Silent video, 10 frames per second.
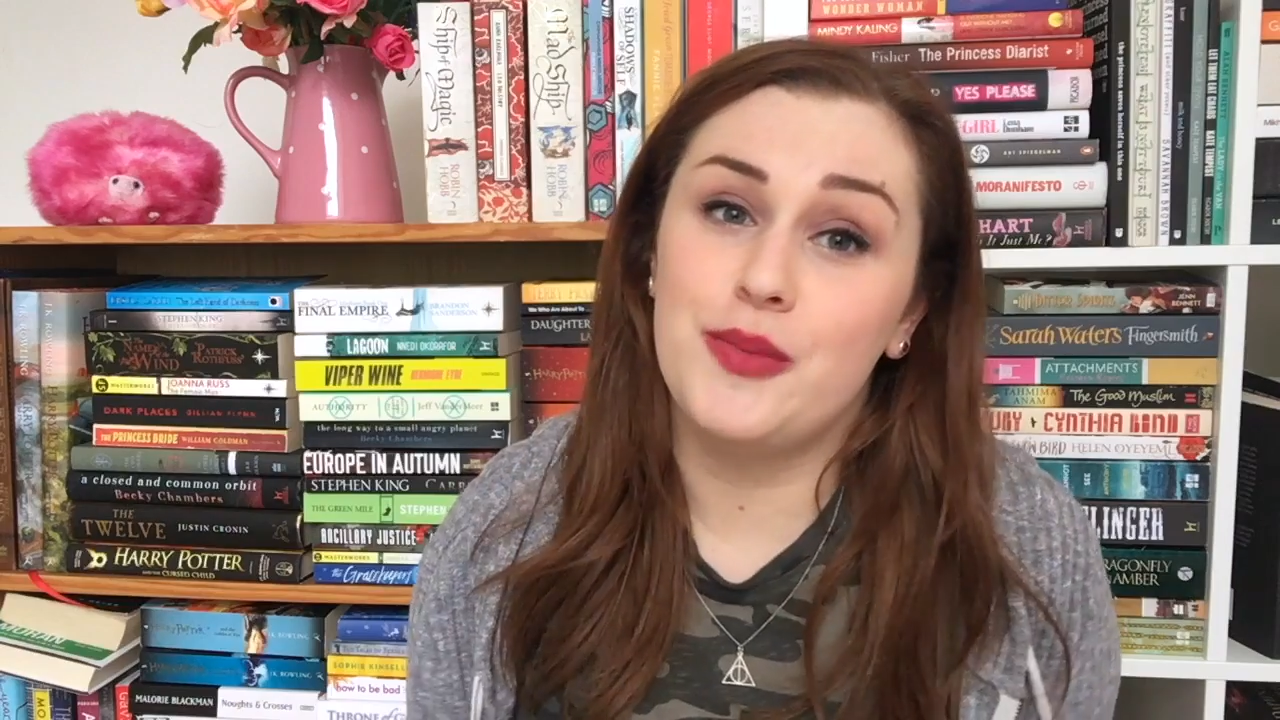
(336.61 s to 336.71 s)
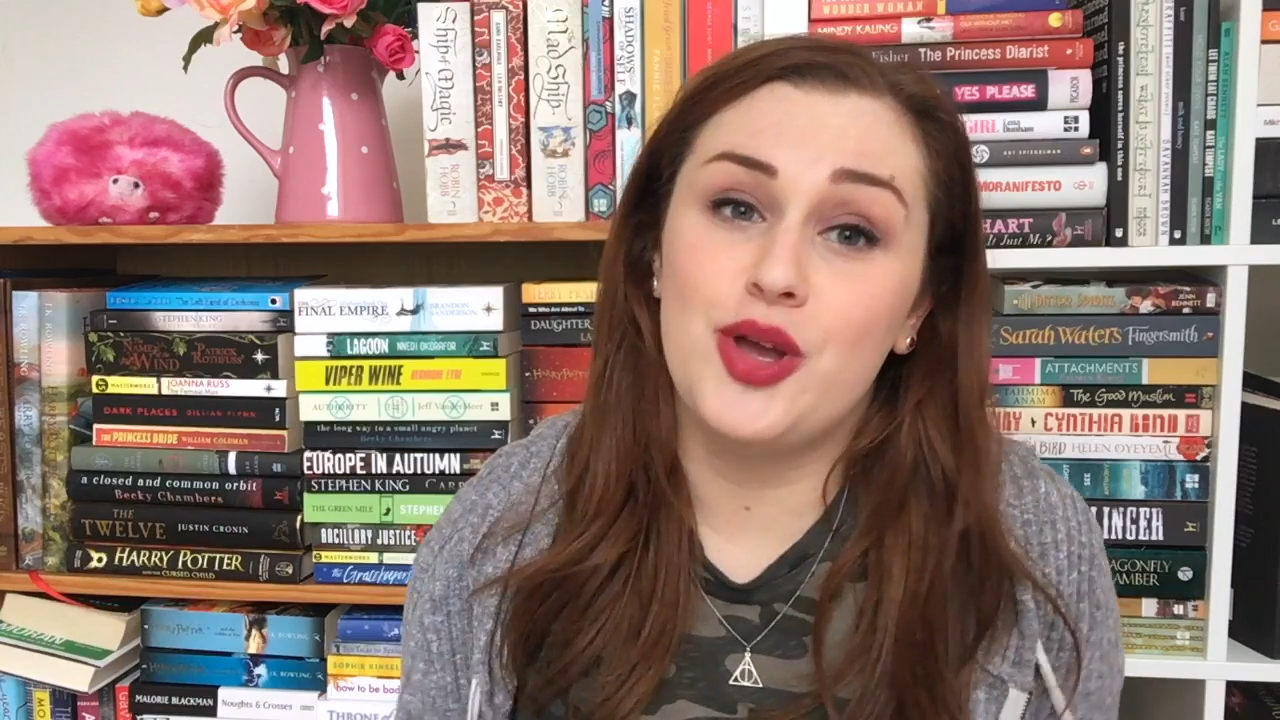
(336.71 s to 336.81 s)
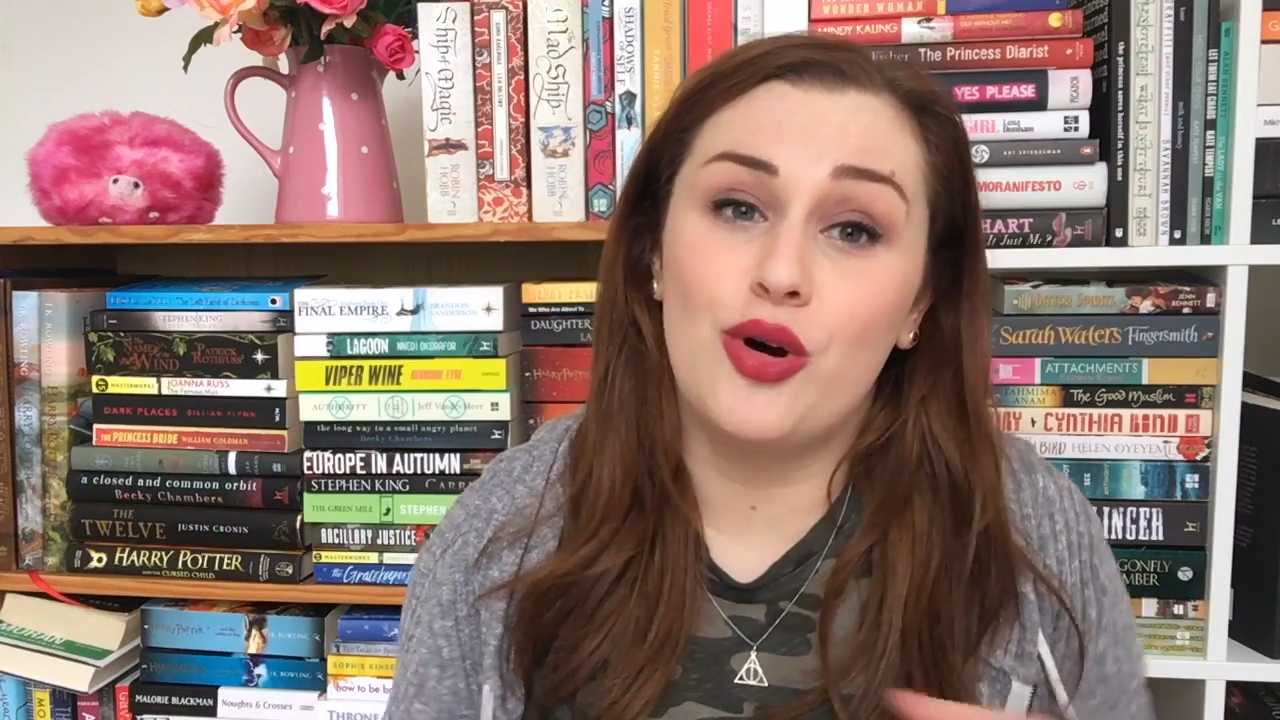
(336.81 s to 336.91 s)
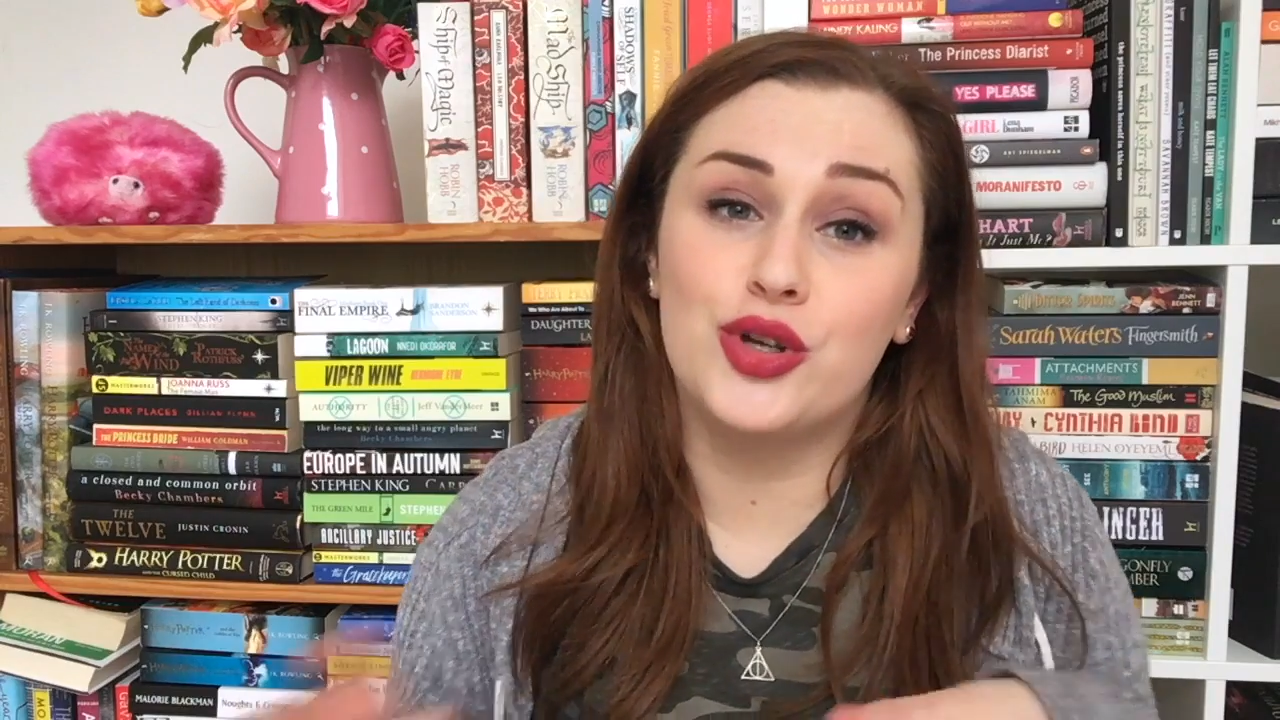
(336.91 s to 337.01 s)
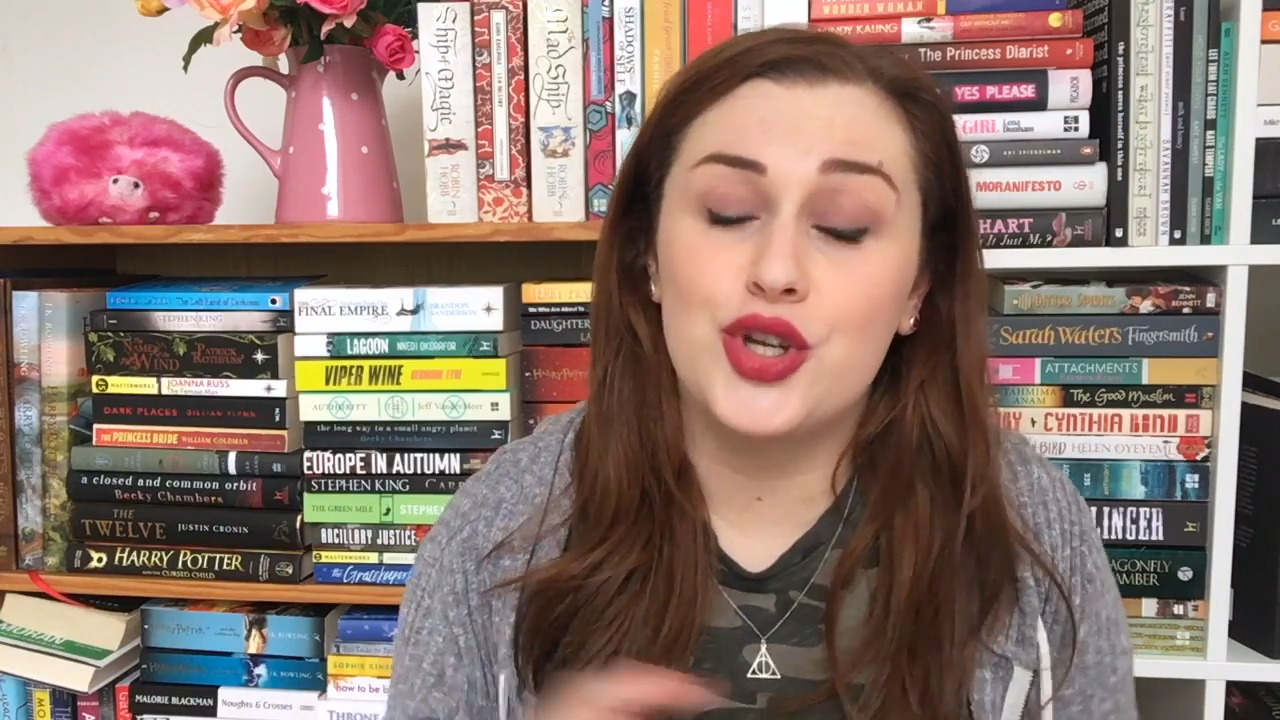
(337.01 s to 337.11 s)
me
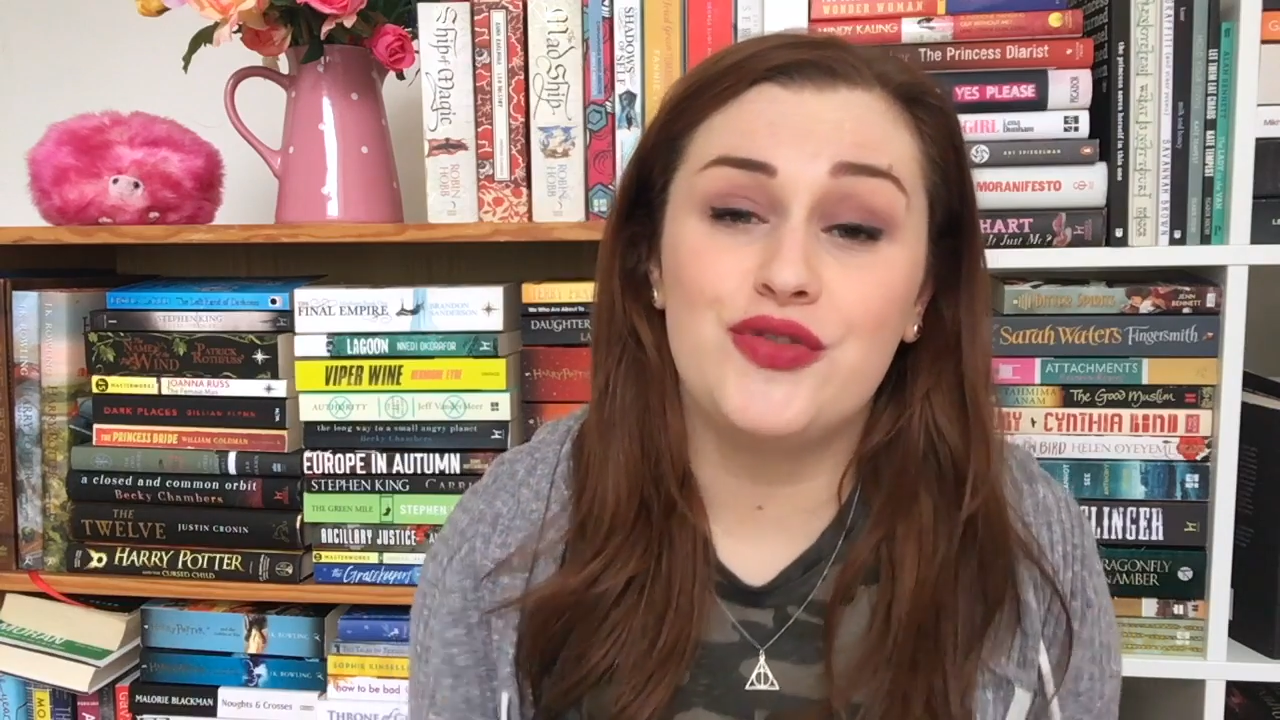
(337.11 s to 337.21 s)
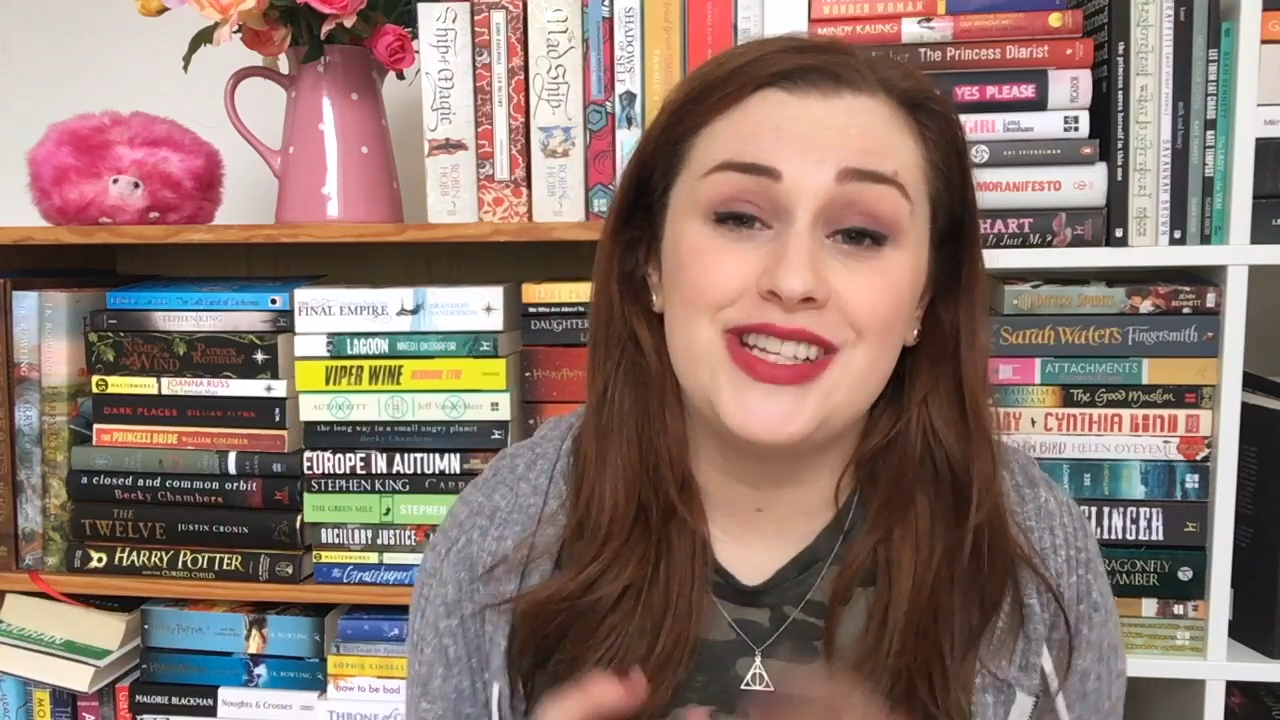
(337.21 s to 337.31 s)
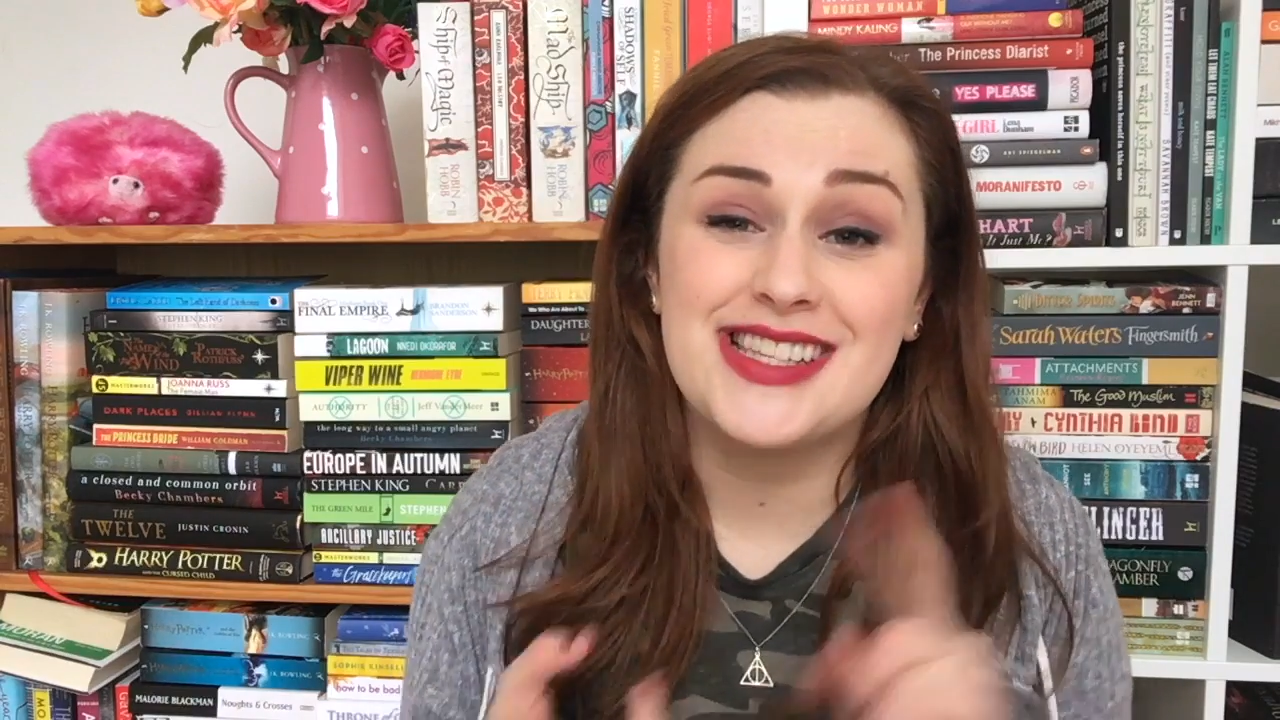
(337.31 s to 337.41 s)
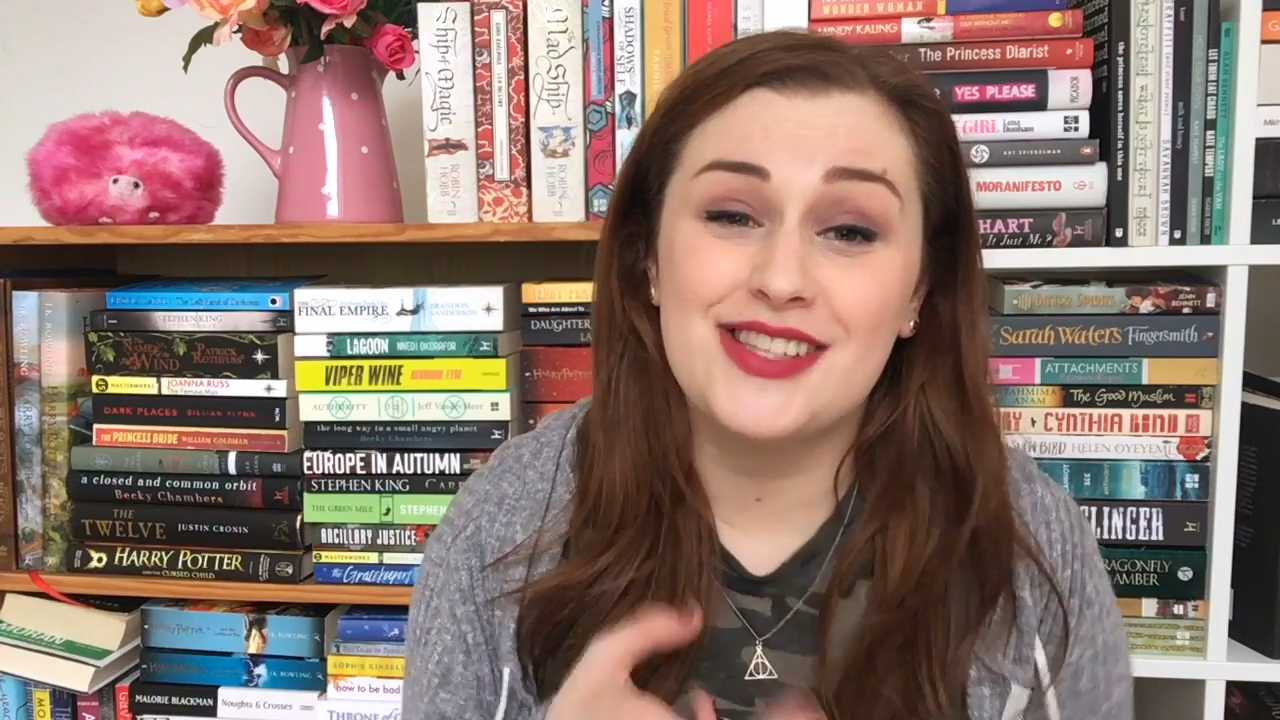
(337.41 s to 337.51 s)
on Goodreads,